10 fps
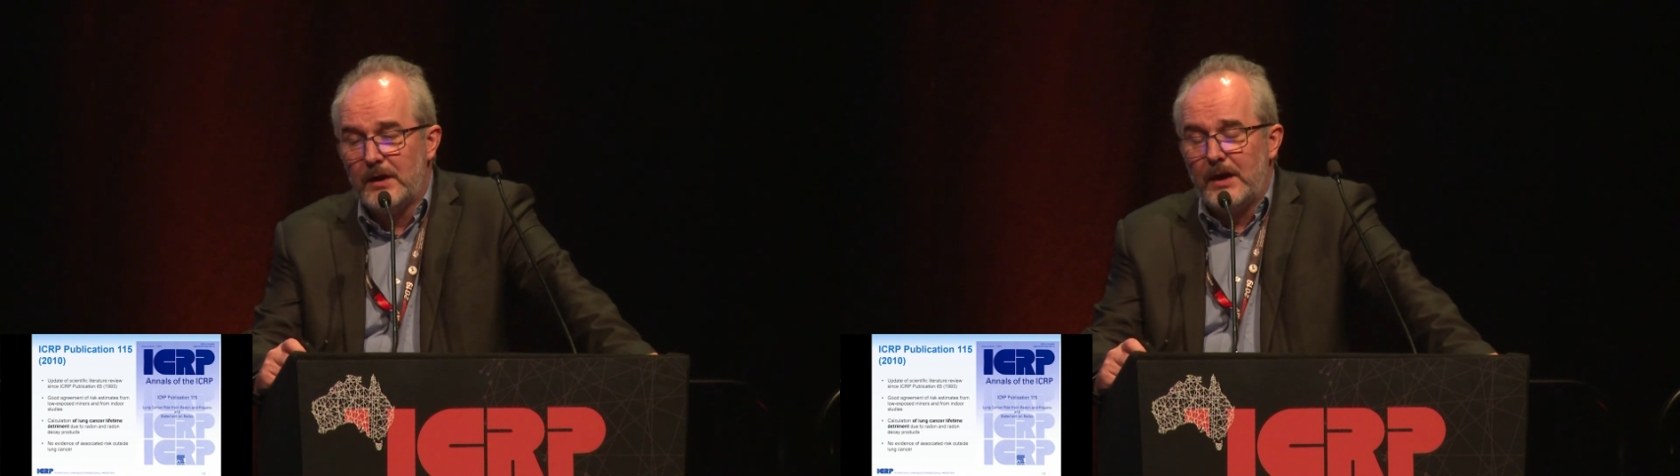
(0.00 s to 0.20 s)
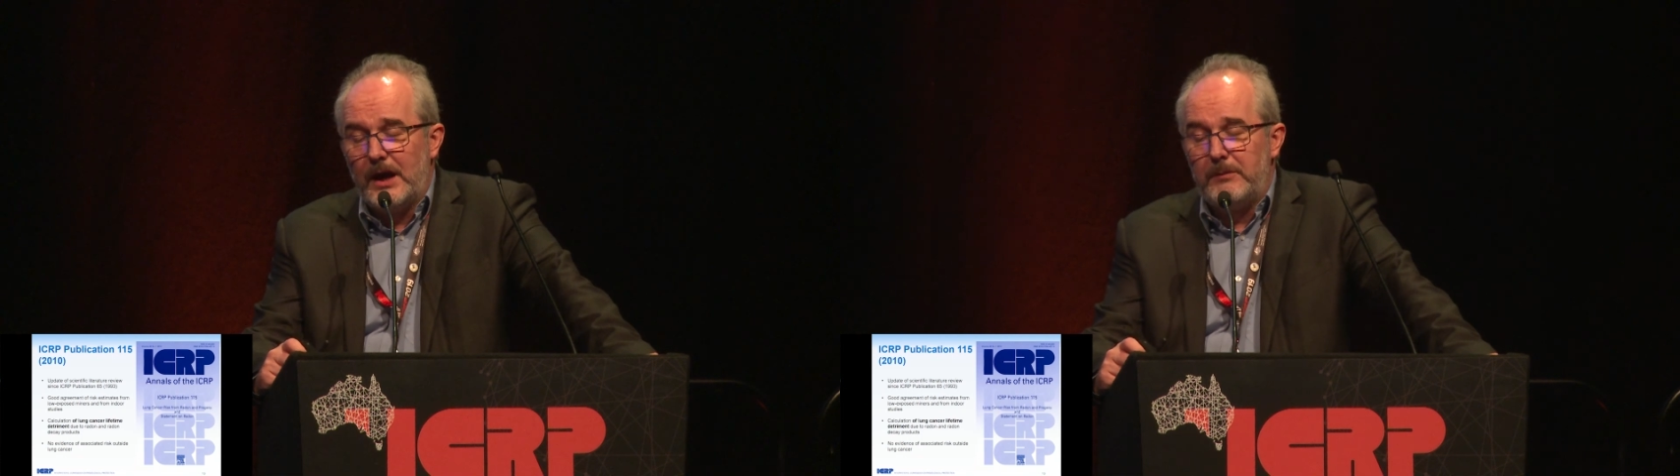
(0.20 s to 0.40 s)

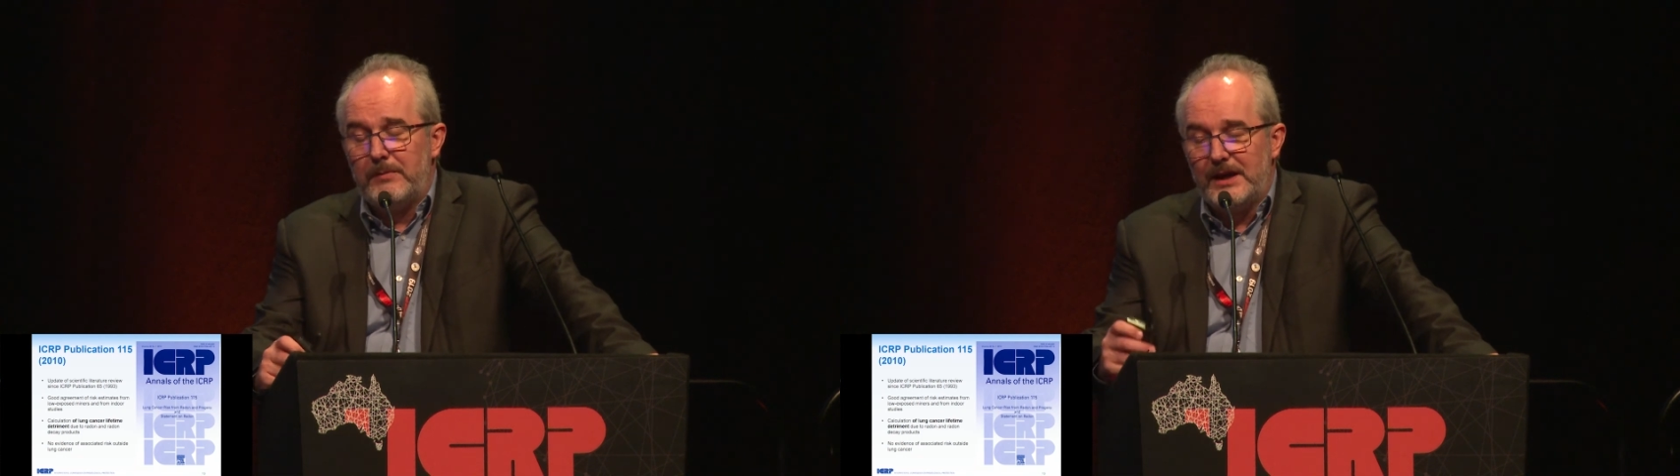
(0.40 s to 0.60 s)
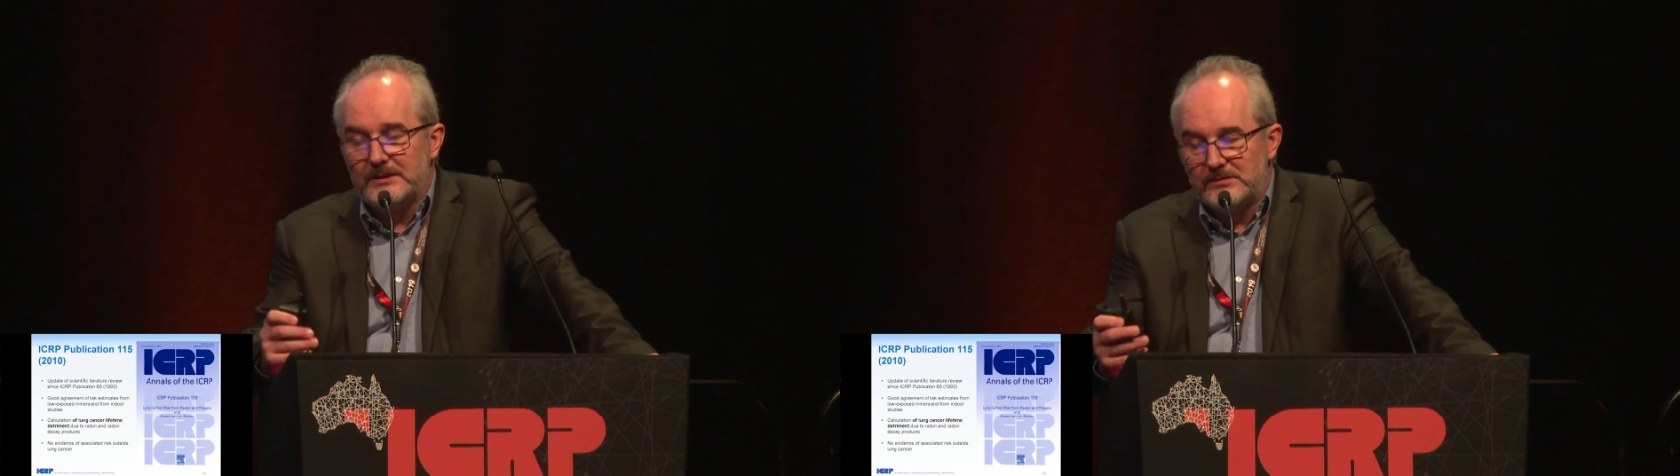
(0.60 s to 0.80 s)
and
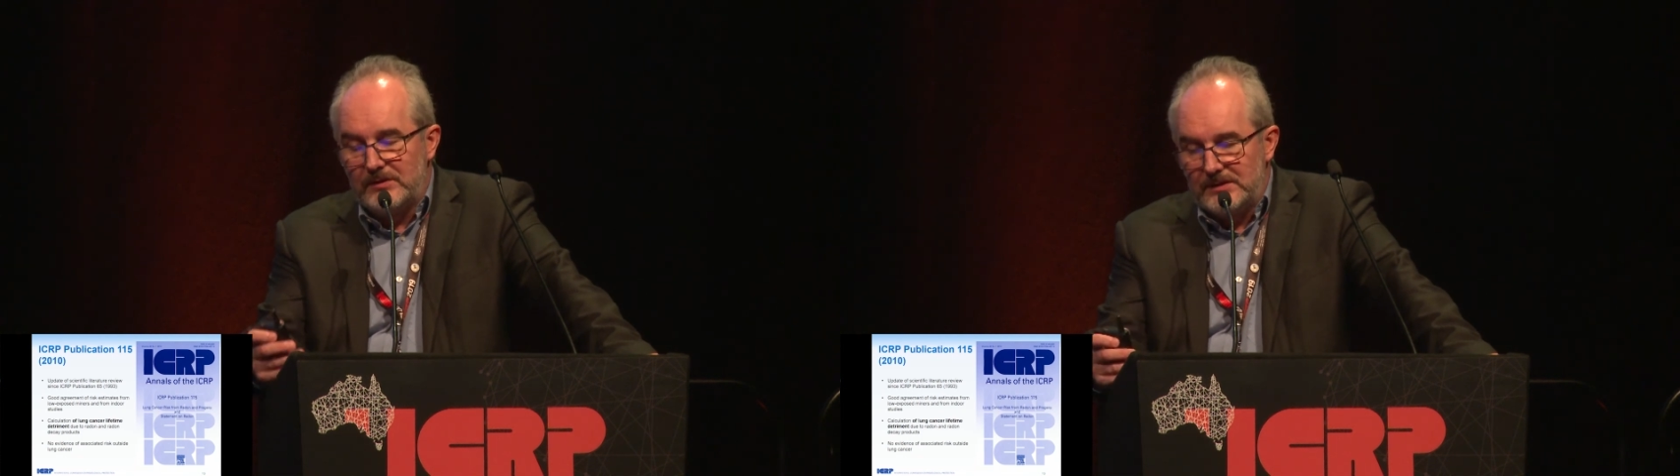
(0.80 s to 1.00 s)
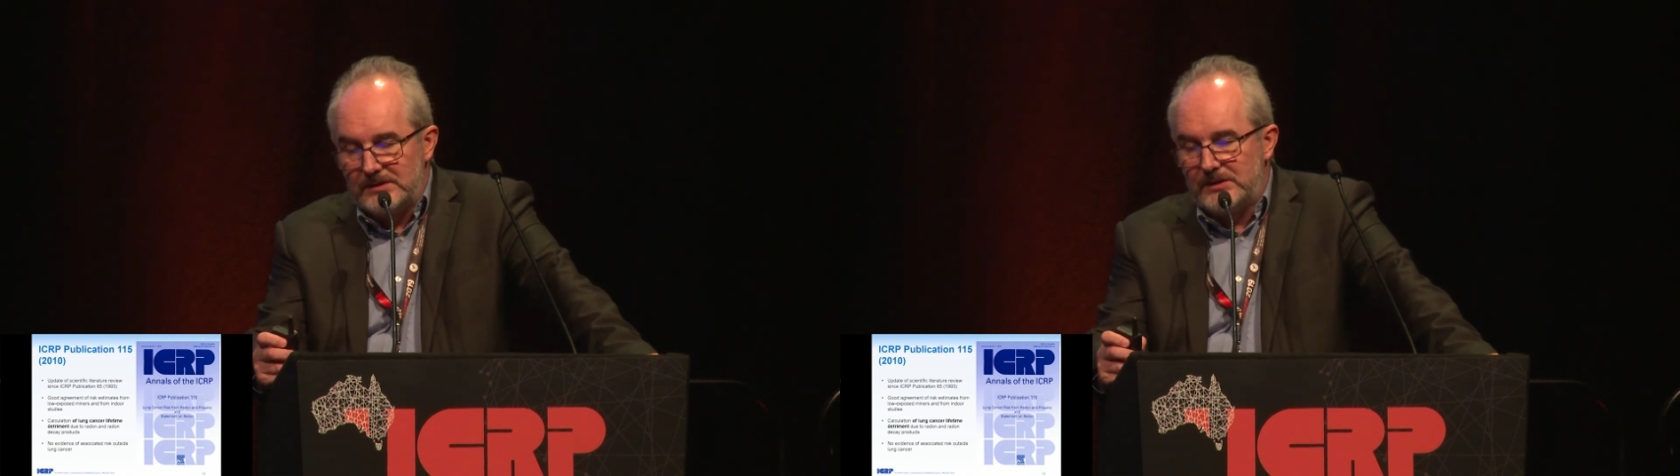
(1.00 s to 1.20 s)
based
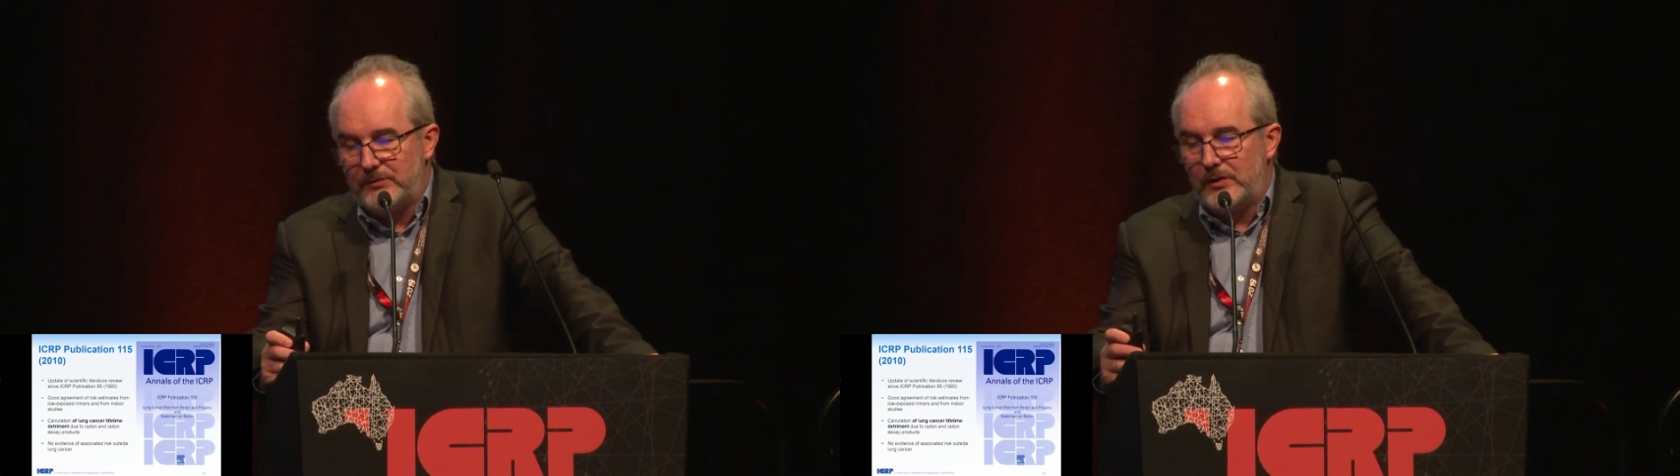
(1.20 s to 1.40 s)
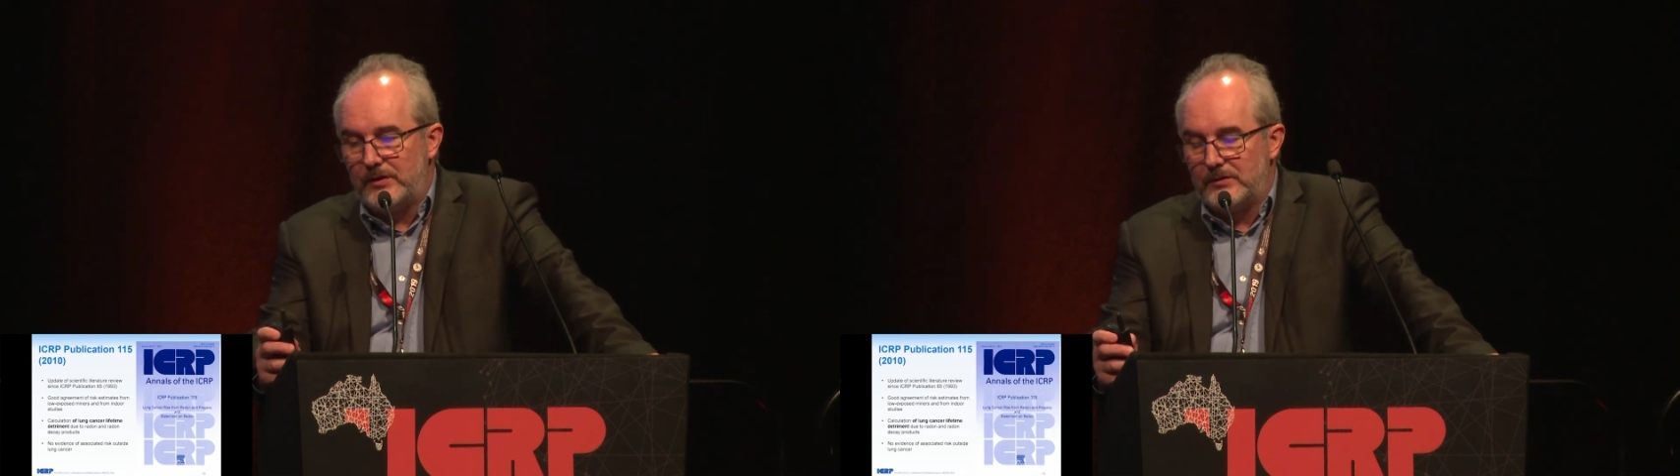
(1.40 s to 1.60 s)
on these
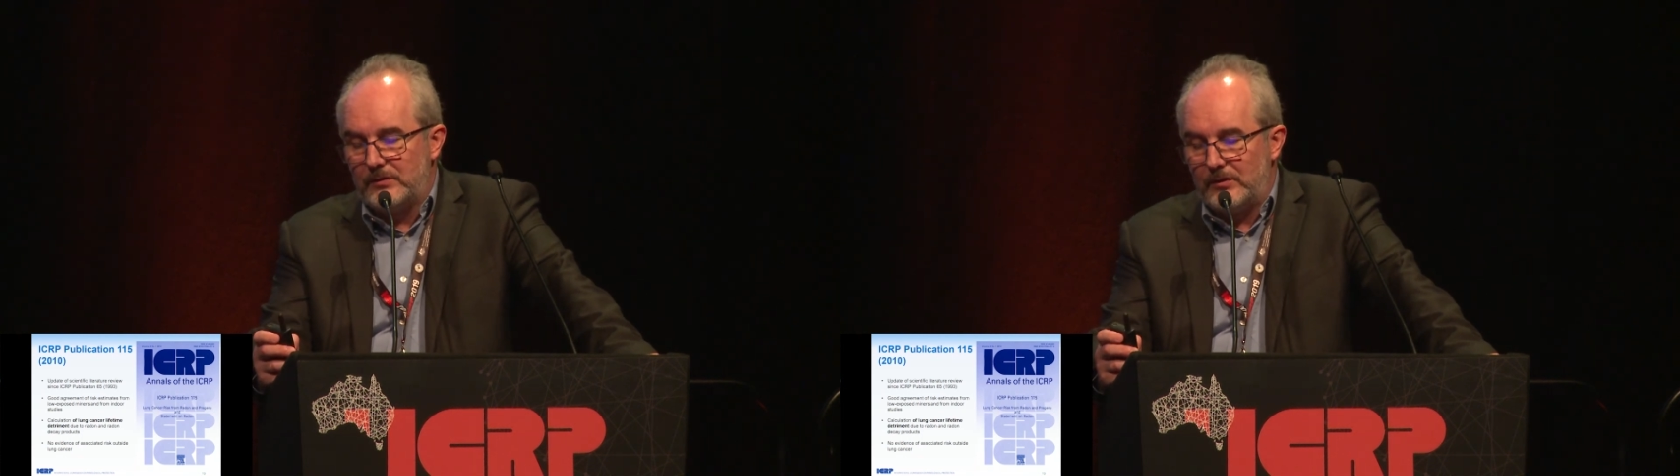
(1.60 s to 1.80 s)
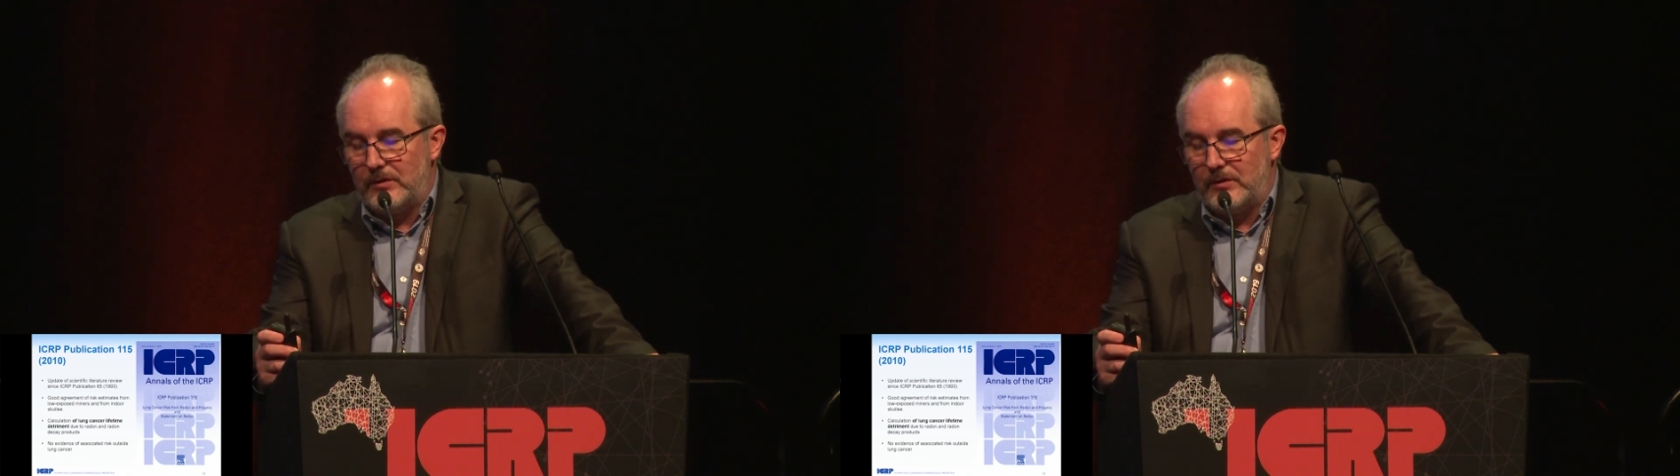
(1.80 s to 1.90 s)
different